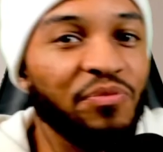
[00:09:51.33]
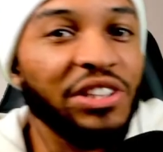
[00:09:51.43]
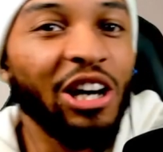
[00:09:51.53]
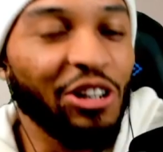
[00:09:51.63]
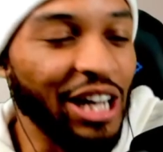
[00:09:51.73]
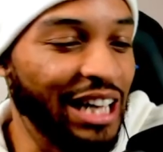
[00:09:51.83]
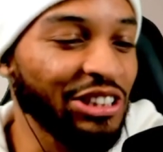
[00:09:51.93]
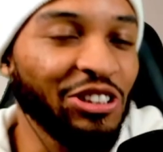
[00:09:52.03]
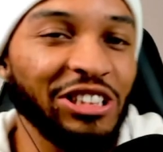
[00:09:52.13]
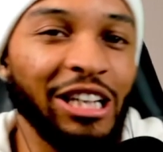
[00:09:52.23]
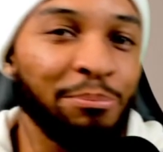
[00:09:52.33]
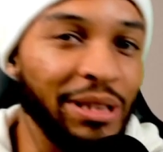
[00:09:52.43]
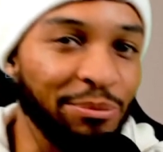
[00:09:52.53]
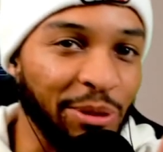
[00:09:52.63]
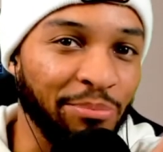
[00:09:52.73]
Yo, I know y'all
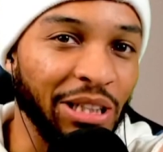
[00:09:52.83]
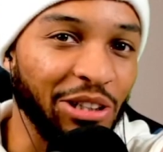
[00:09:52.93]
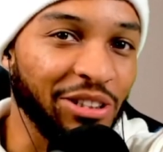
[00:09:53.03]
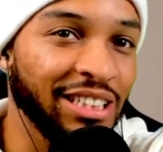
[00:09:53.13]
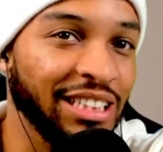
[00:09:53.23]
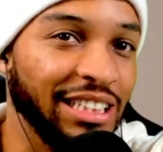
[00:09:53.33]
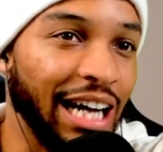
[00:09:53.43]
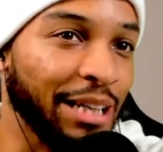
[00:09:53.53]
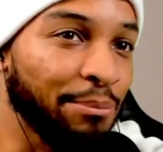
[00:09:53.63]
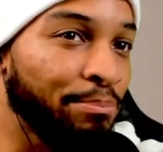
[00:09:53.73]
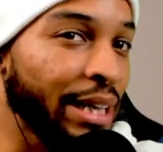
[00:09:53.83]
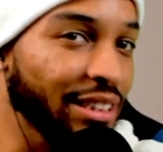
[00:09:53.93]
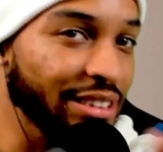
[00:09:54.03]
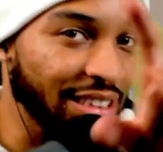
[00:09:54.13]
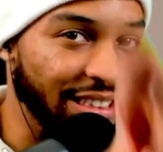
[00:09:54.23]
peeped the belt. I can
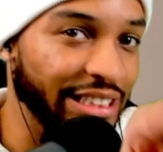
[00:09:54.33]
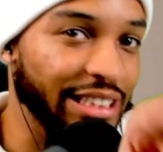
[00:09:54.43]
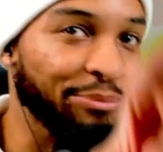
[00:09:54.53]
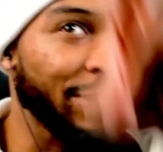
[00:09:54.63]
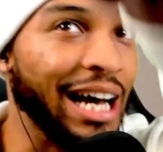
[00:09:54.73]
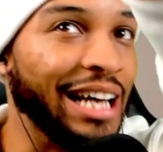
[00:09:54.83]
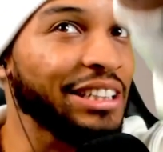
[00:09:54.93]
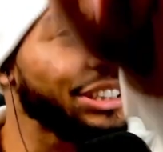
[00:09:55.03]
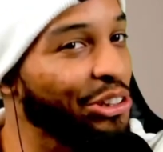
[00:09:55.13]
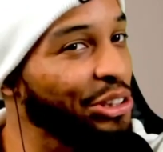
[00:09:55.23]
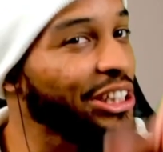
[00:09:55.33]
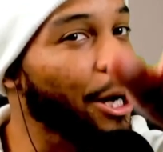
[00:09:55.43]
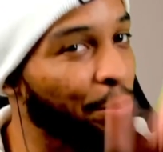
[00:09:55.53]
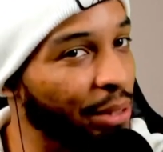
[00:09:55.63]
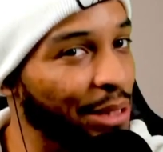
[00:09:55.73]
barely see it, but I know y'all
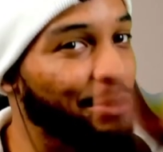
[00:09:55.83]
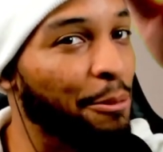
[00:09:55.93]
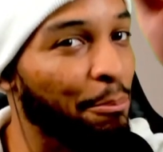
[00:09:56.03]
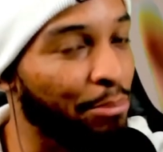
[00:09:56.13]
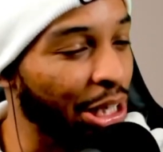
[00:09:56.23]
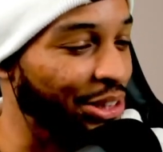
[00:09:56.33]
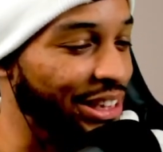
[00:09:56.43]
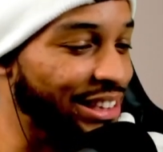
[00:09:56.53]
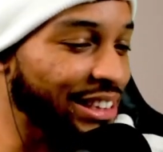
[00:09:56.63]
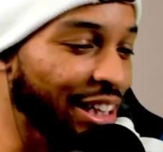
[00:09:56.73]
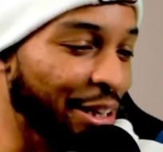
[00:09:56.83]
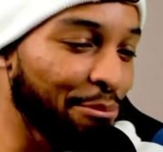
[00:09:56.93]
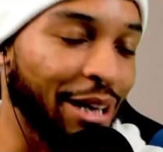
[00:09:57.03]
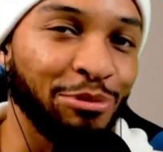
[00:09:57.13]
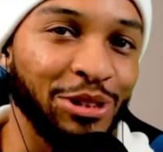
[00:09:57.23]
peep the belt is
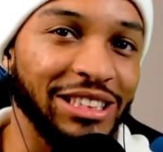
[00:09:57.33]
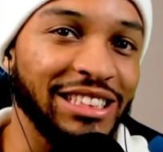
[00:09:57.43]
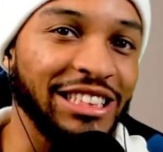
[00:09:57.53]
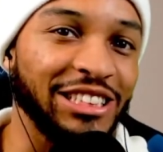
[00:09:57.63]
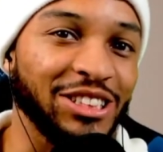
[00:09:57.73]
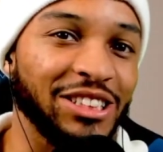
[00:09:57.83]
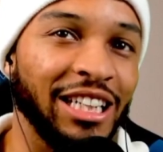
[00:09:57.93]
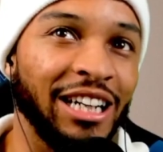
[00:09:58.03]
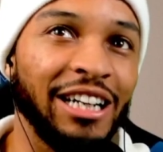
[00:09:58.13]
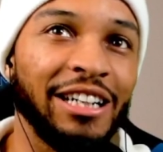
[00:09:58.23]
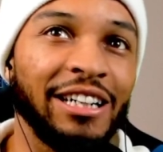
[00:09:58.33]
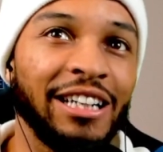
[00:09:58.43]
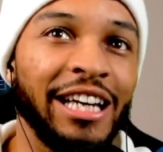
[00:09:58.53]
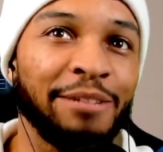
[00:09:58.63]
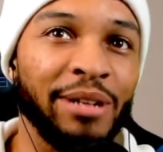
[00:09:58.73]
my boy Caesar's
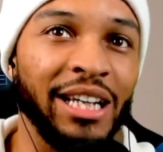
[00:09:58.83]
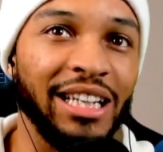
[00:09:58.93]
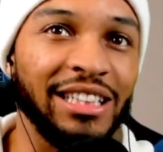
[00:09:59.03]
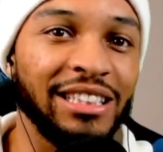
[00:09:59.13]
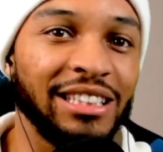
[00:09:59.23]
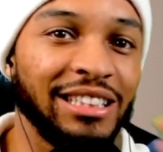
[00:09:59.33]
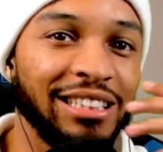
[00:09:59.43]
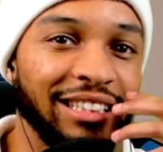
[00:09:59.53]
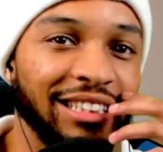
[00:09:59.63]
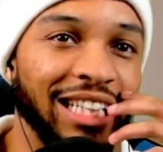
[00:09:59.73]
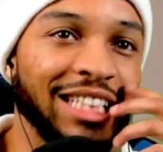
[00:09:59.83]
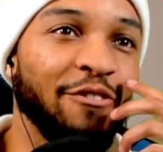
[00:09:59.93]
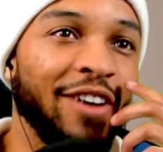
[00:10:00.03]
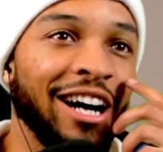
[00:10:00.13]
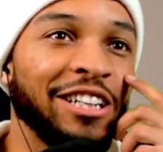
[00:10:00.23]
headband. That's
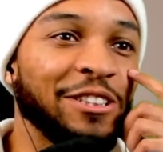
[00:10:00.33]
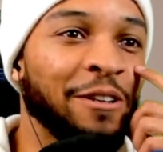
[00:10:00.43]
fire.